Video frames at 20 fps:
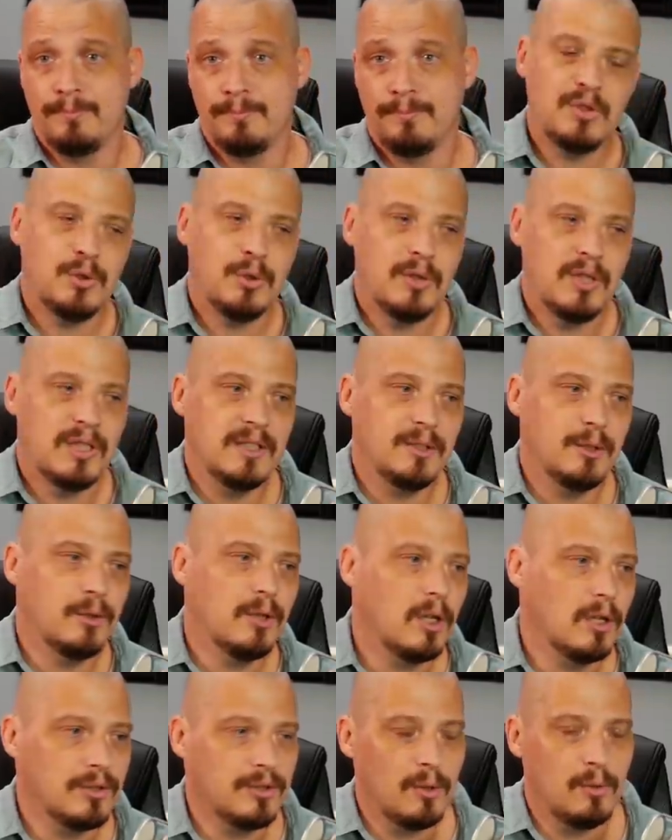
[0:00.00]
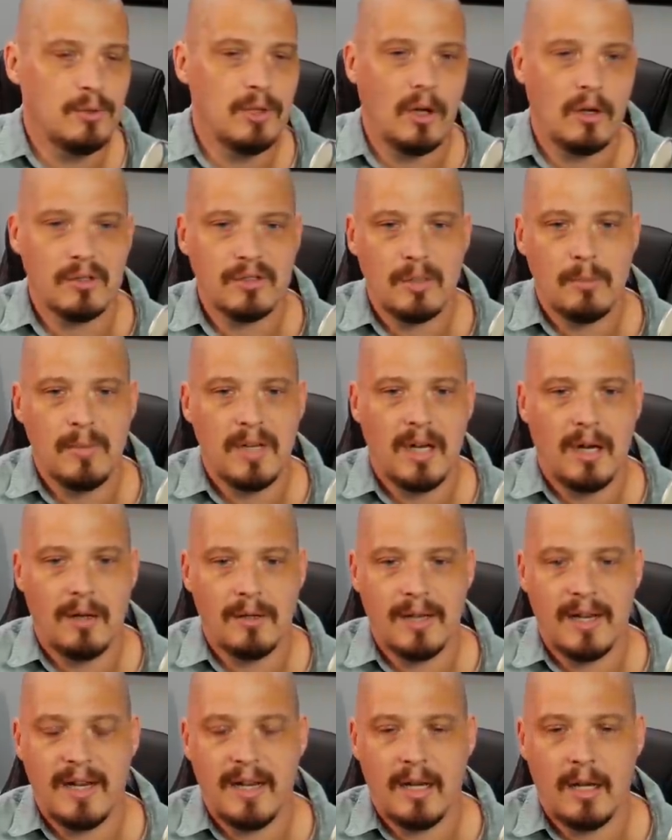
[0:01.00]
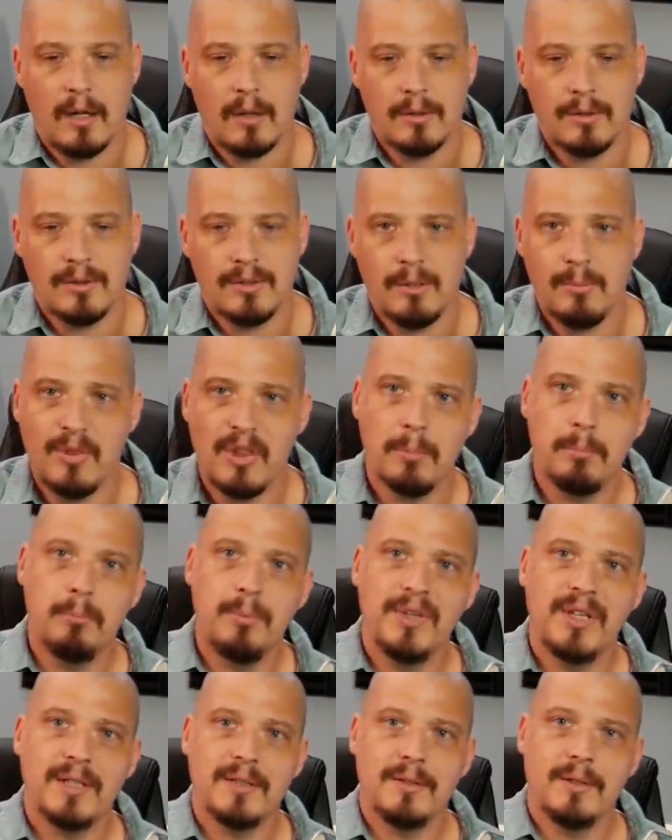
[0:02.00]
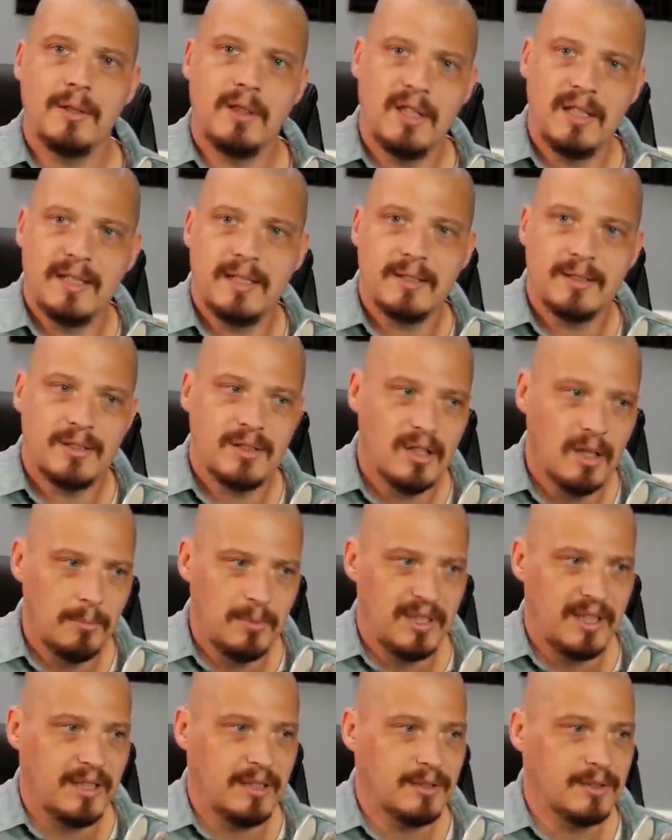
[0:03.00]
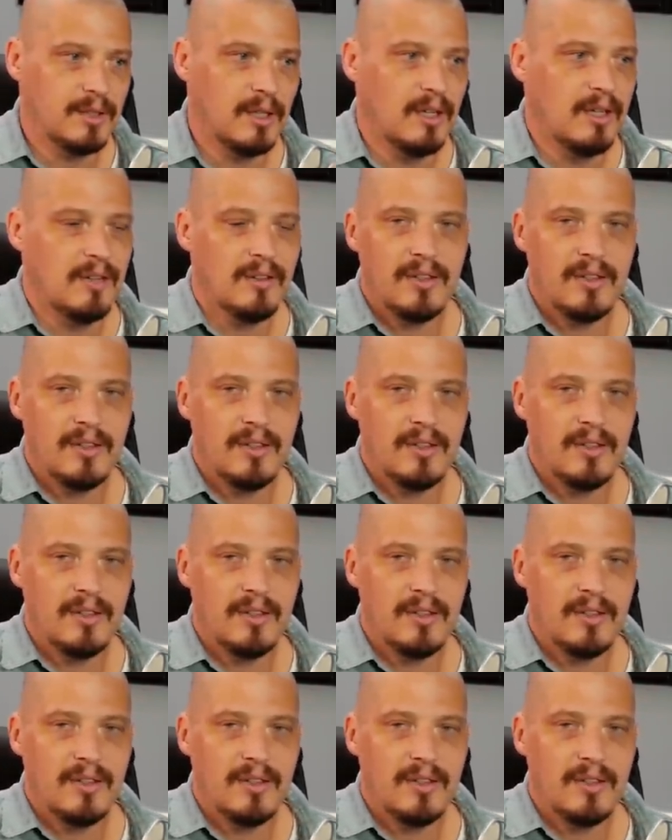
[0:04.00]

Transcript: Mr. Lunduke also talks about how some of the big Linux companies,